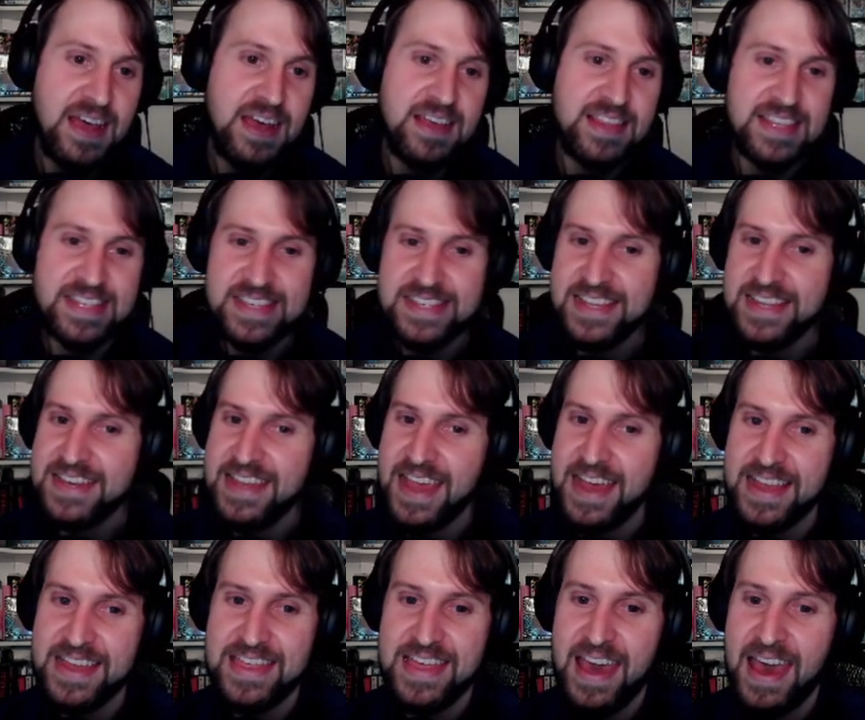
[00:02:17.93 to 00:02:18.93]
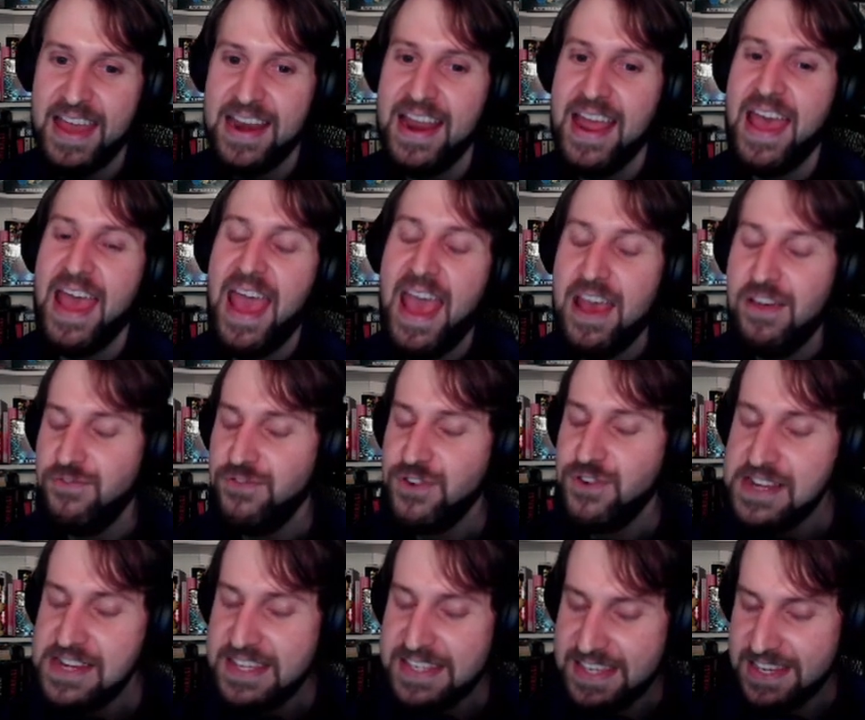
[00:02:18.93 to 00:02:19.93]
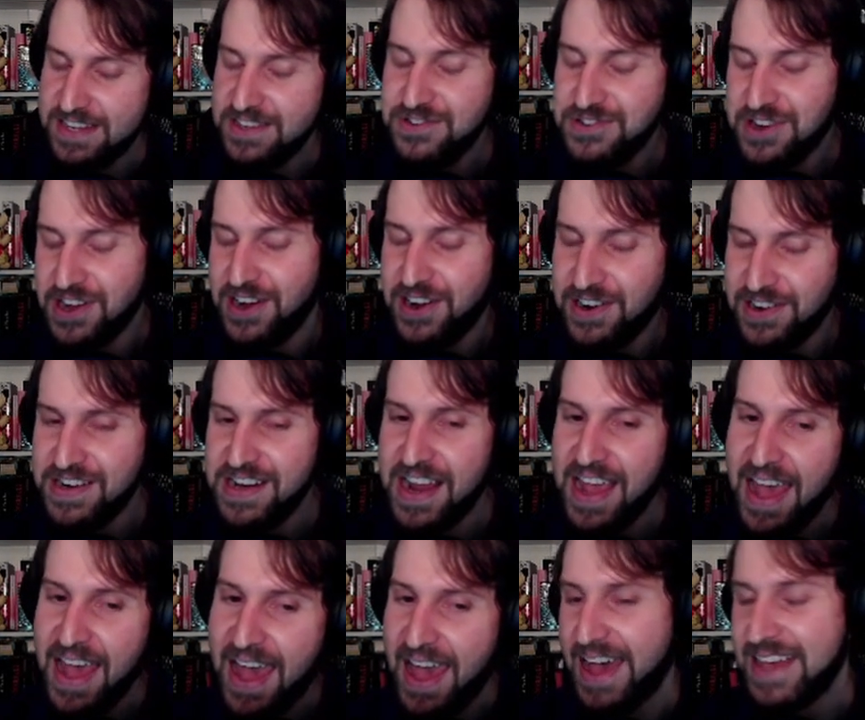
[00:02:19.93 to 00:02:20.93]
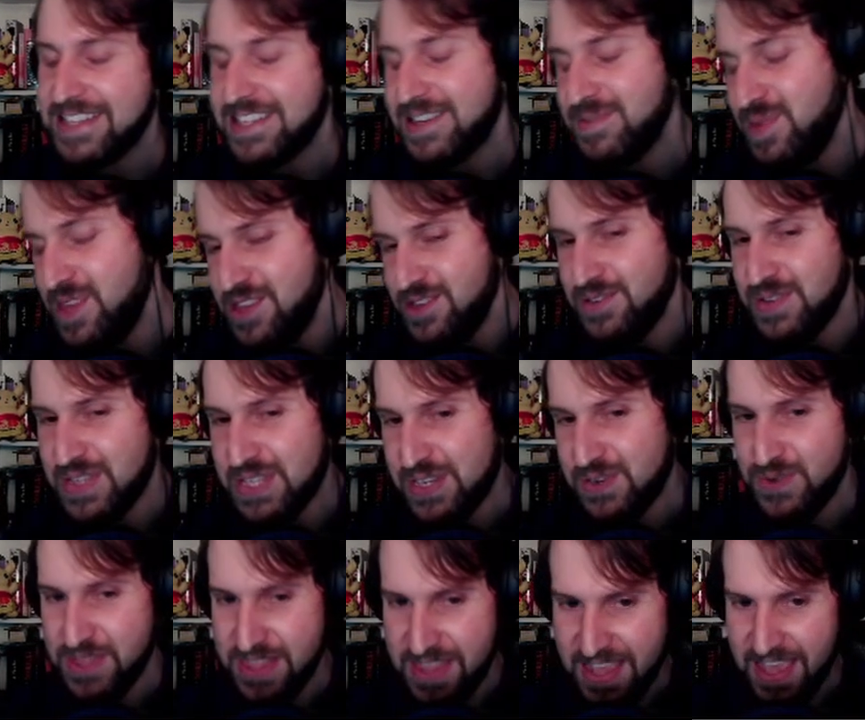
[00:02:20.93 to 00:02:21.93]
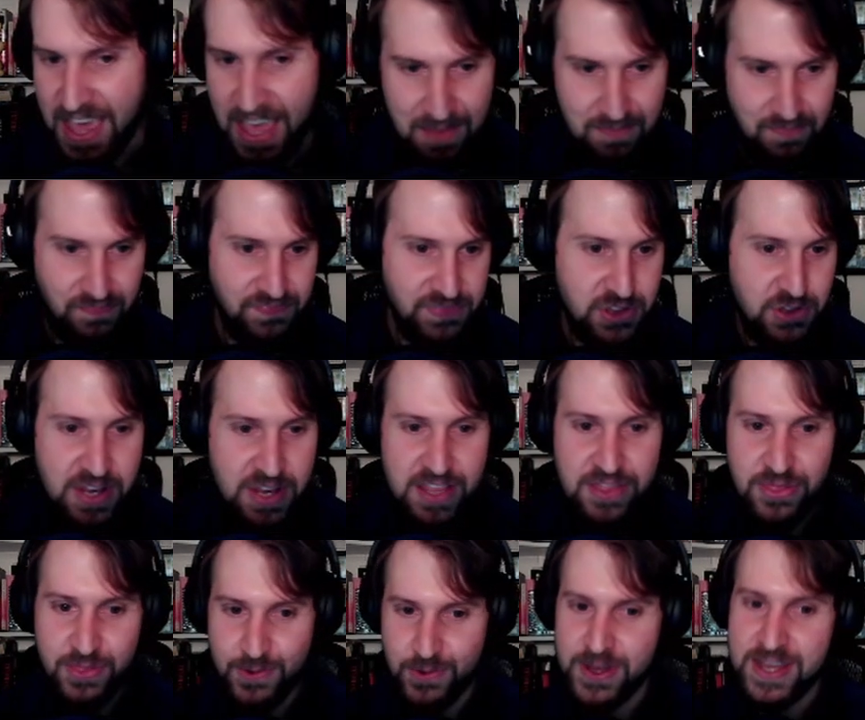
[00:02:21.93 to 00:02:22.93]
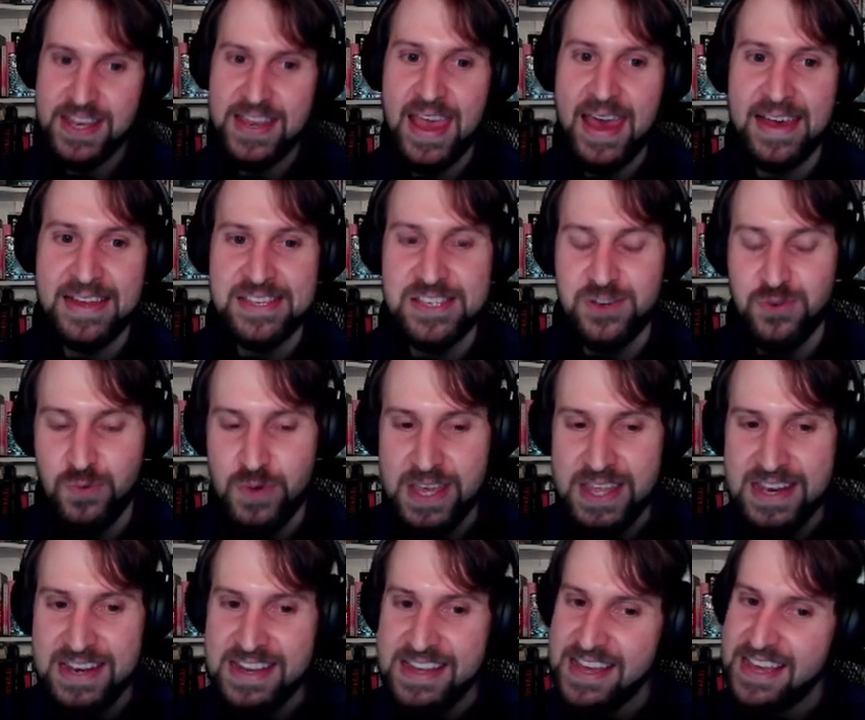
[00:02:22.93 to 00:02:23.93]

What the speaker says: This is a deck that every single card has to be used to win the game. You need 3 attacks to win,